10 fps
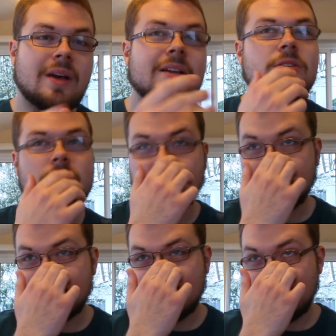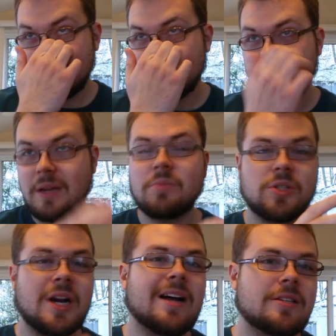It's cool to see some
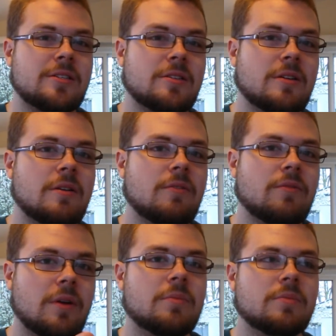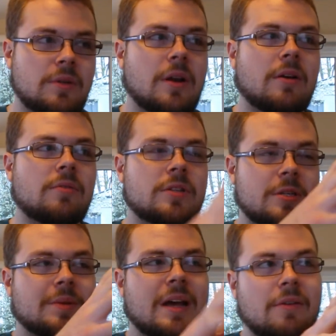shots from, the
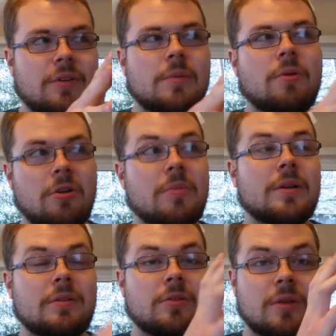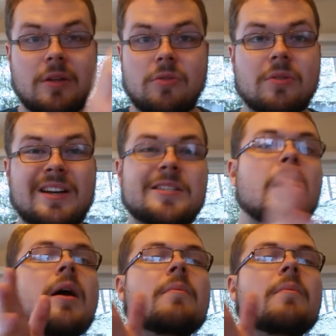cinematography department get utilized.